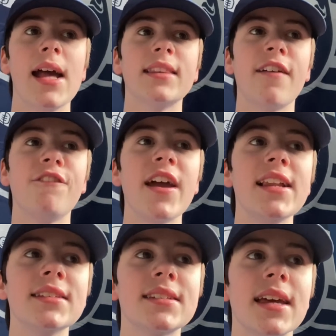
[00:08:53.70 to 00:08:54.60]
they're
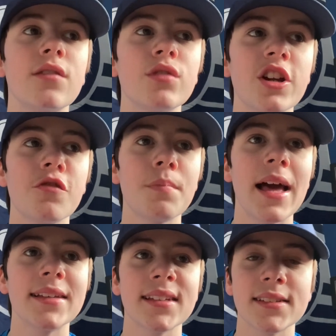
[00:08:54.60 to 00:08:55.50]
failing to get rid of
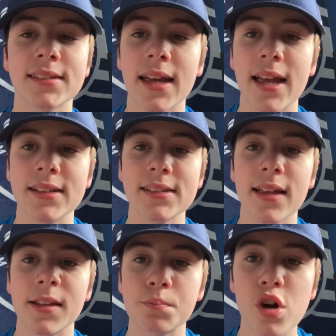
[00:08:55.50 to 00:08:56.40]
players, as I say, and setting
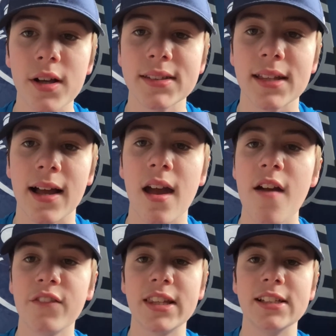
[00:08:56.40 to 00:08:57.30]
the price tag
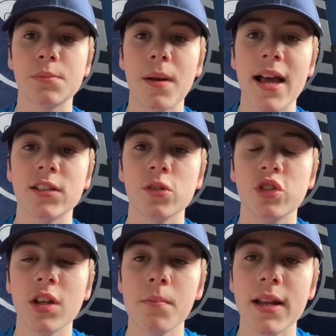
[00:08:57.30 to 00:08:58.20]
for these players who
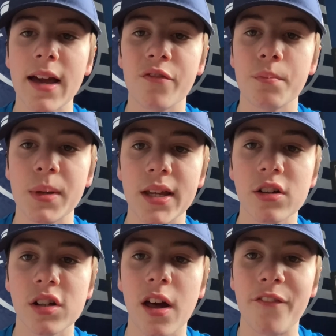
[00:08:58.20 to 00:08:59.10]
simply haven't been
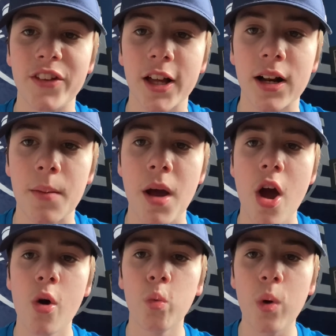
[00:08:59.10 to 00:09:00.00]
good enough for the club
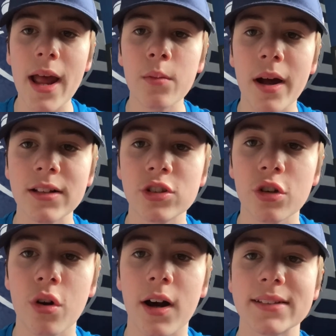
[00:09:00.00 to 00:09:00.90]
way, way too
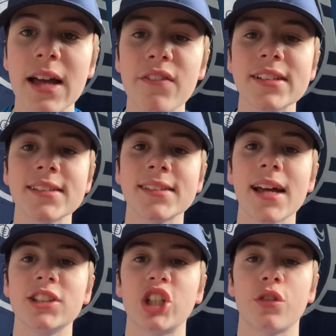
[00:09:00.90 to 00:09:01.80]
high. Davinson
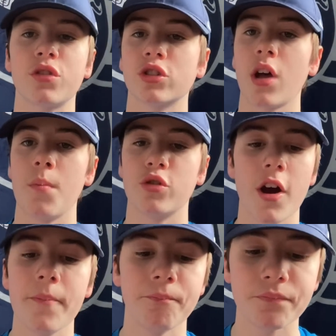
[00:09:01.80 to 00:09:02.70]
Sanchez, for example,
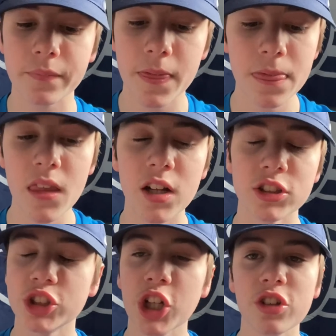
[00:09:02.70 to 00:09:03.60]
right?
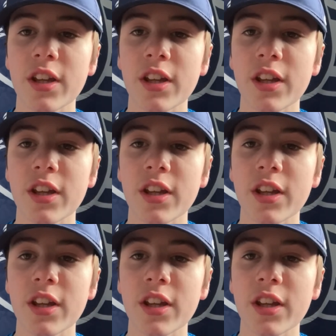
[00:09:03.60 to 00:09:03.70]
Jose